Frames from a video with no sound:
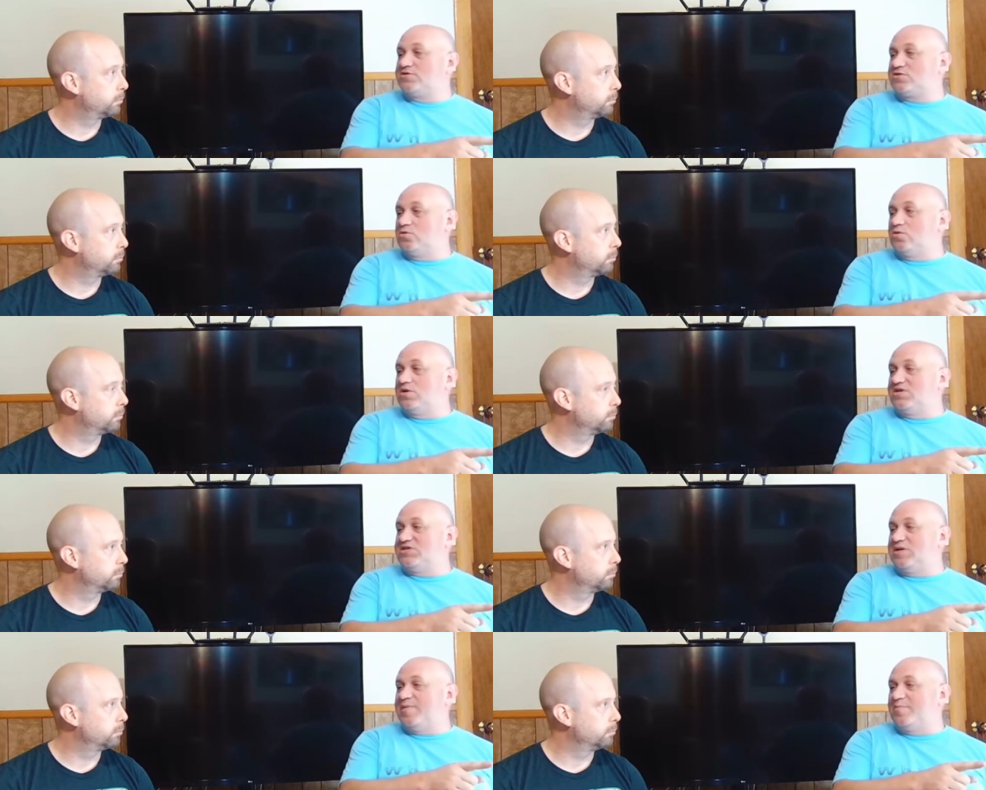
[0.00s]
Speaker 1: arts school
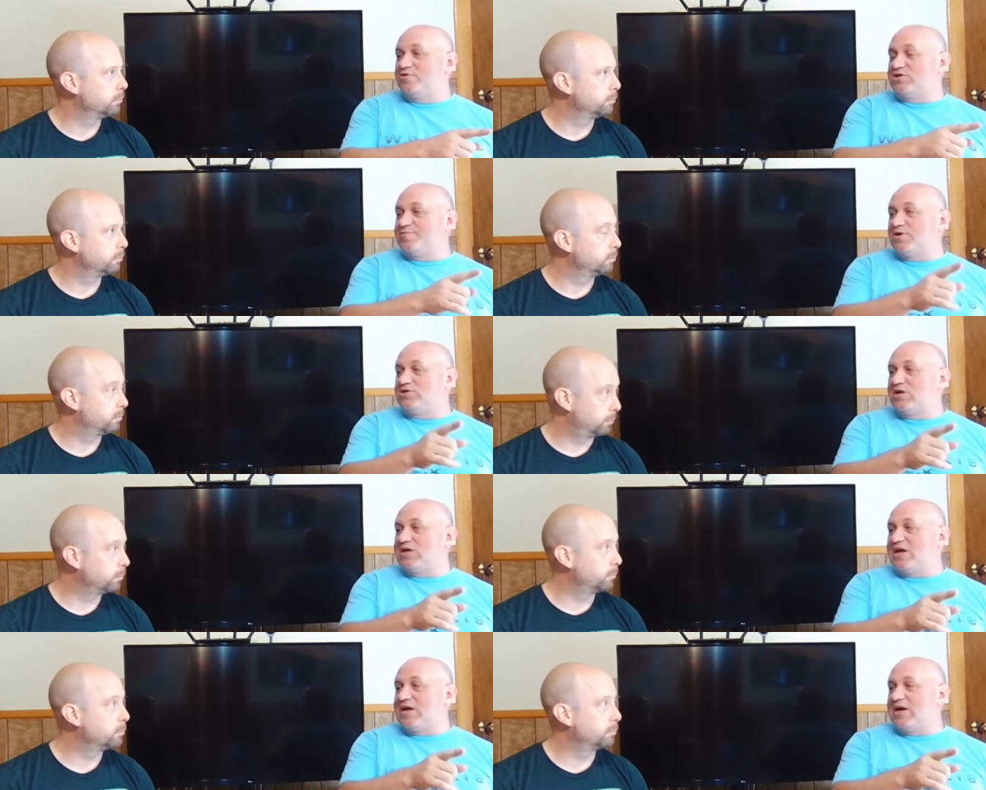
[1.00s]
and see people just
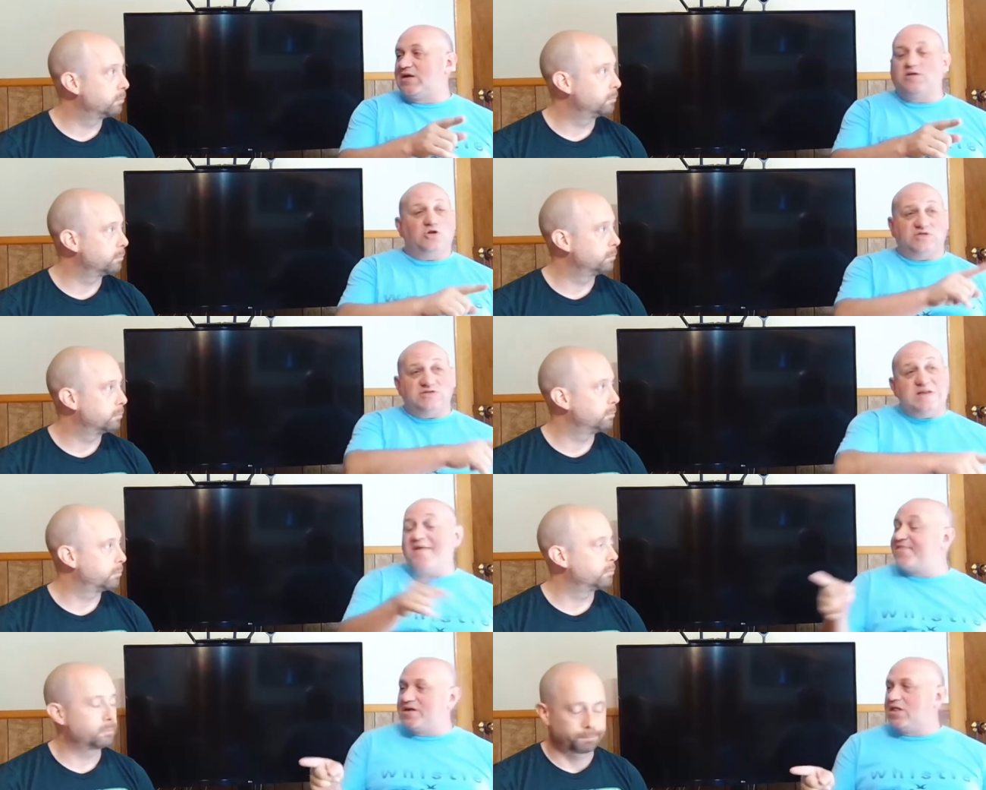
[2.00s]
punching and kicking. It looks
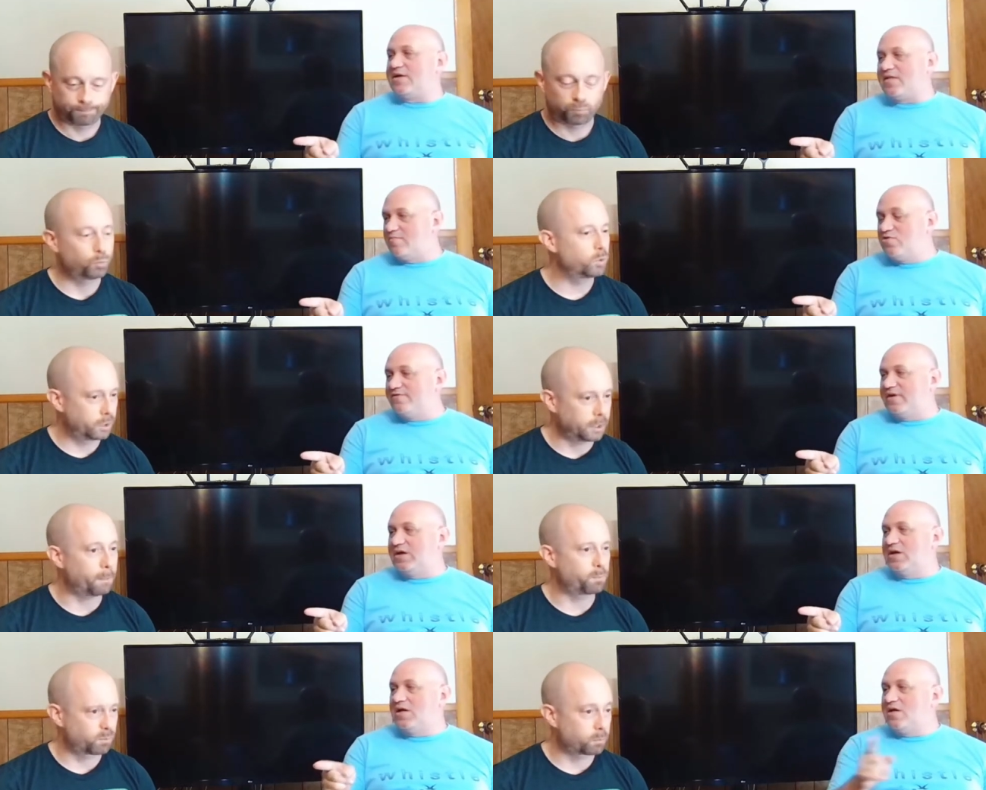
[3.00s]
nothing like that
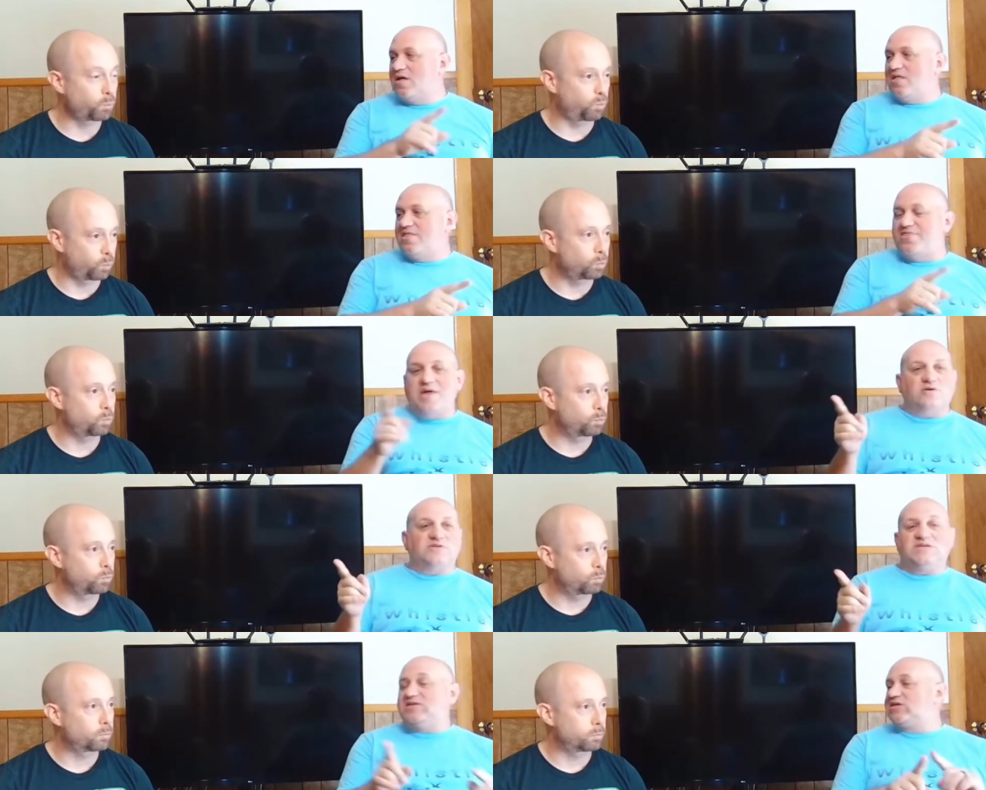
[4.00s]
movie.
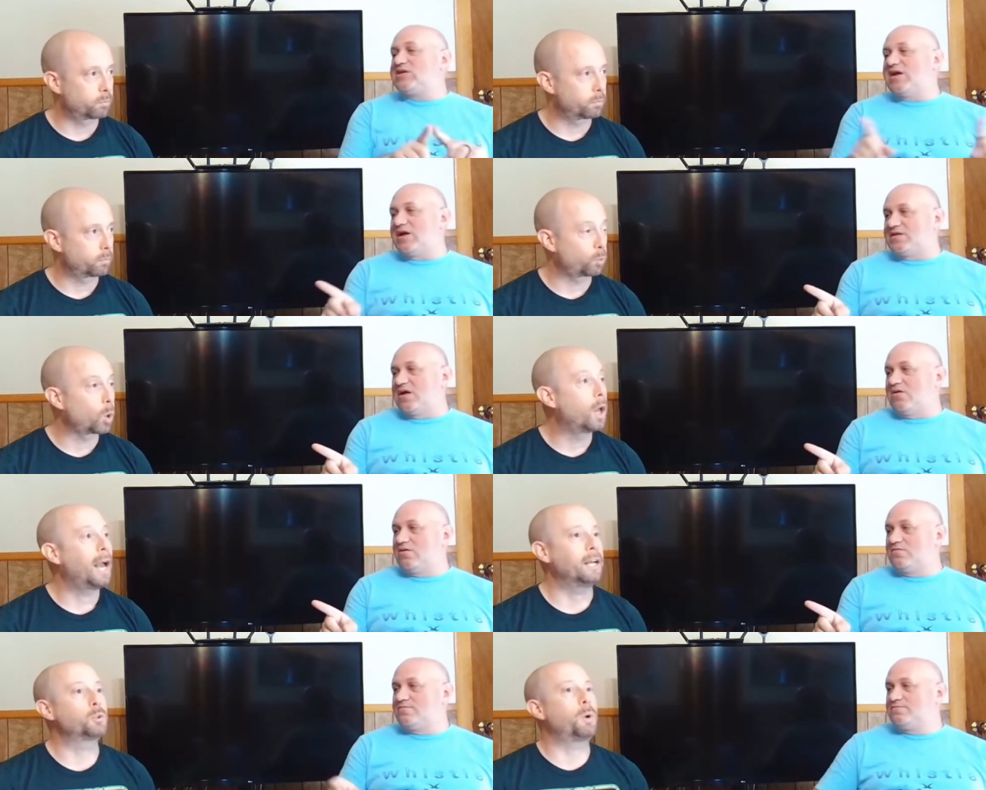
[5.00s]
There's a disconnect there.
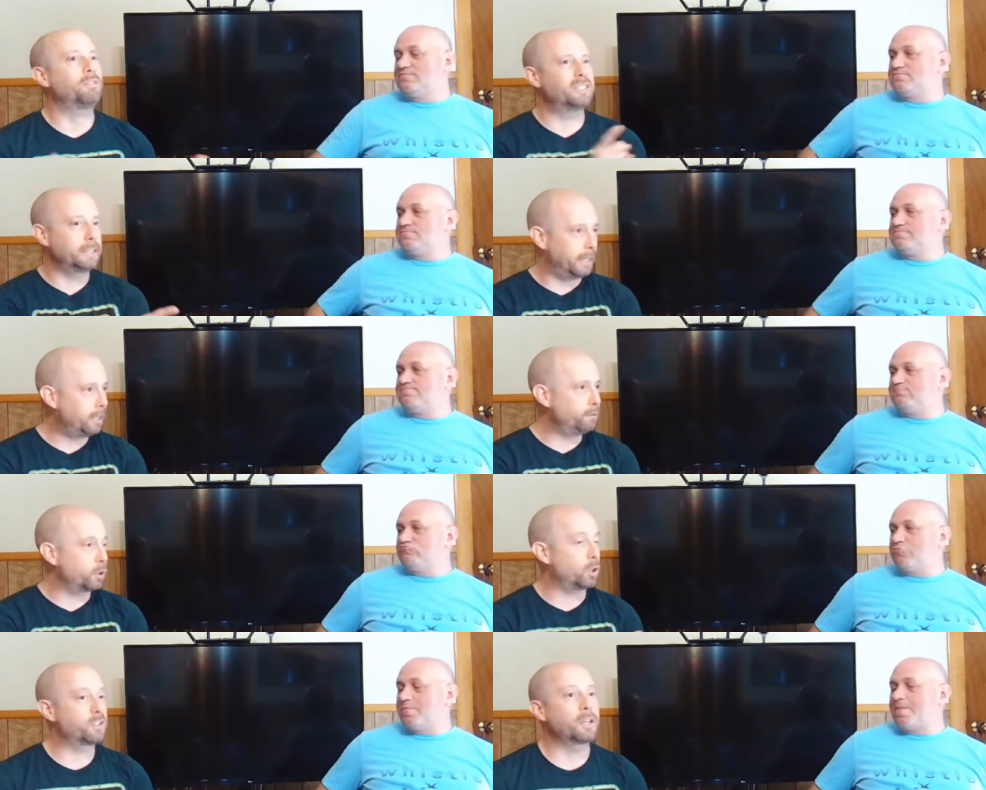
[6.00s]
Speaker 2: As well as the
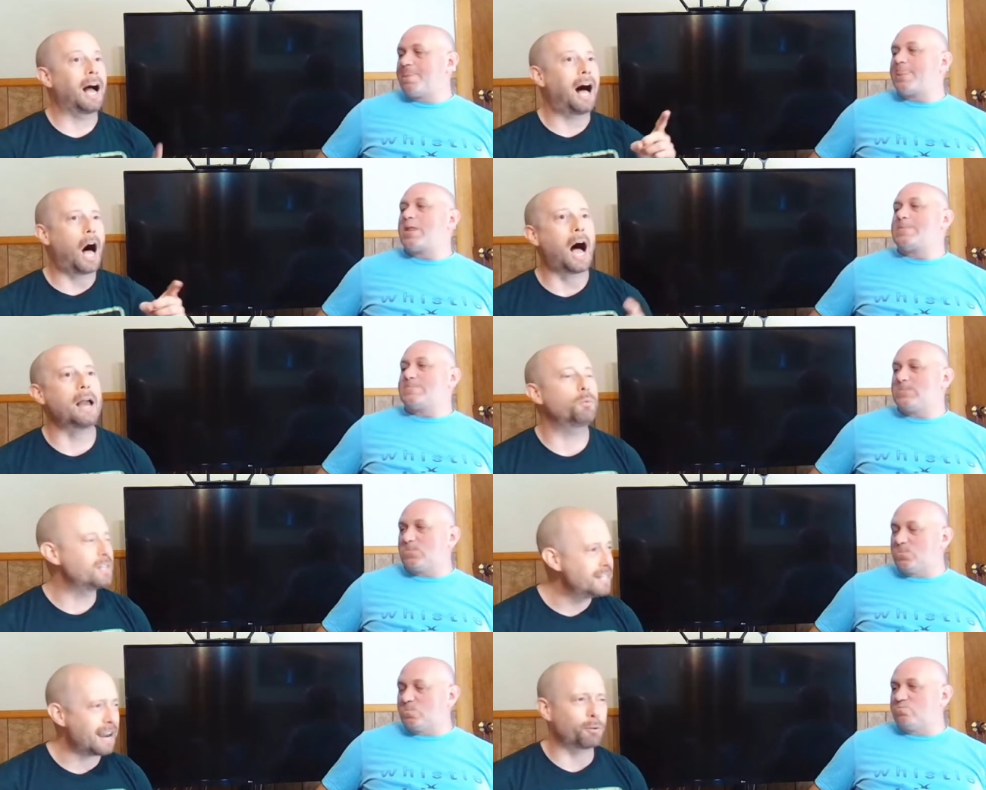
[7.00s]
inverse, I
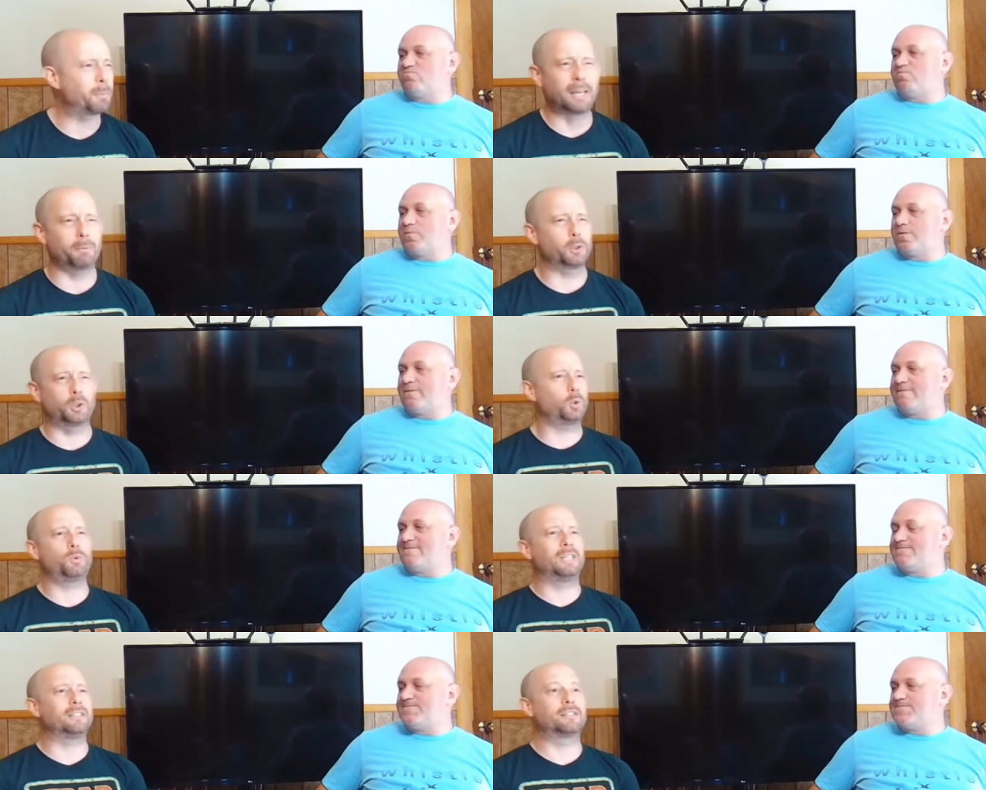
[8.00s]
would never be able to
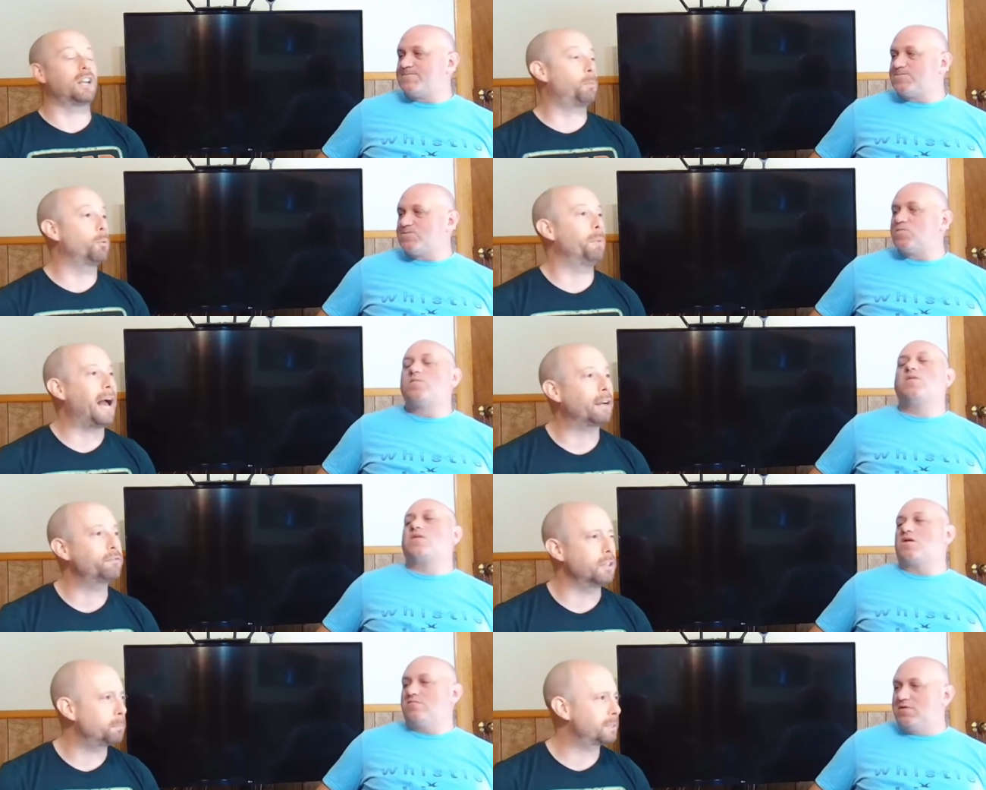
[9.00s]
do these double
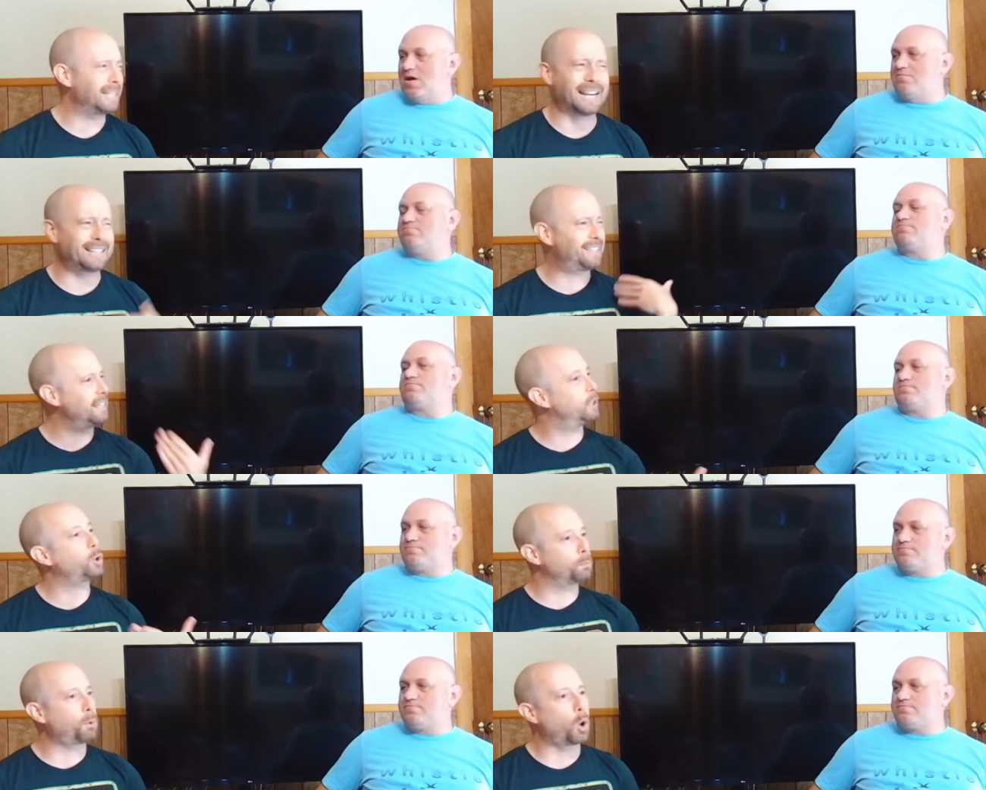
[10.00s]
backflips yep. that I
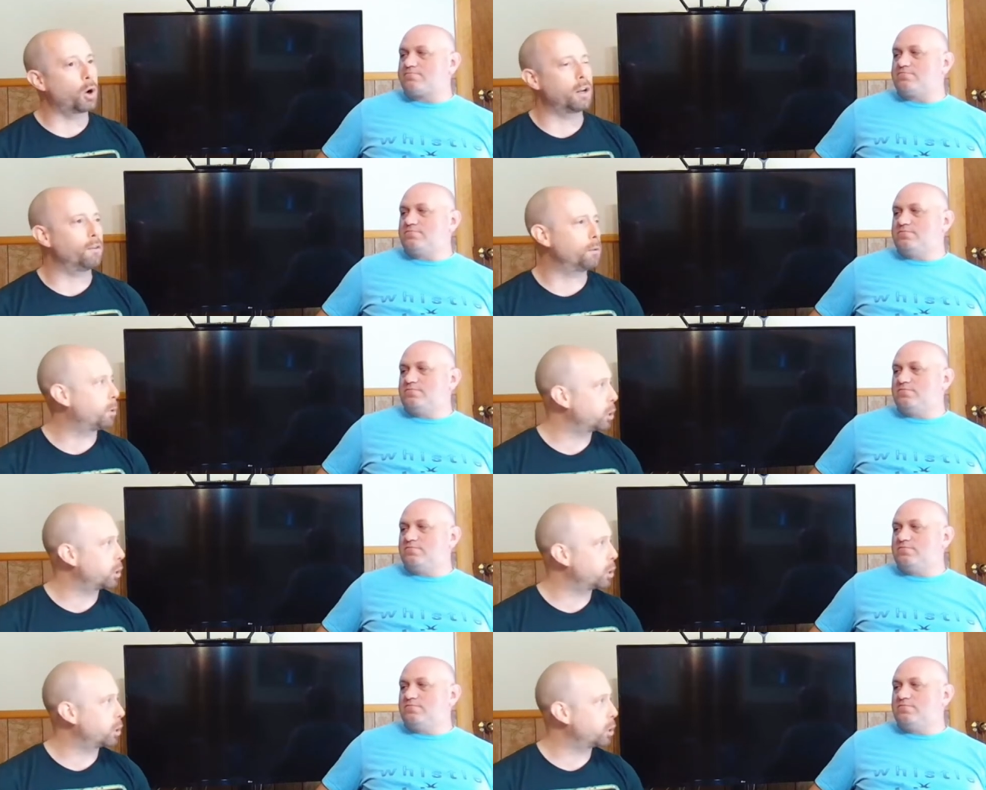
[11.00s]
think are part of a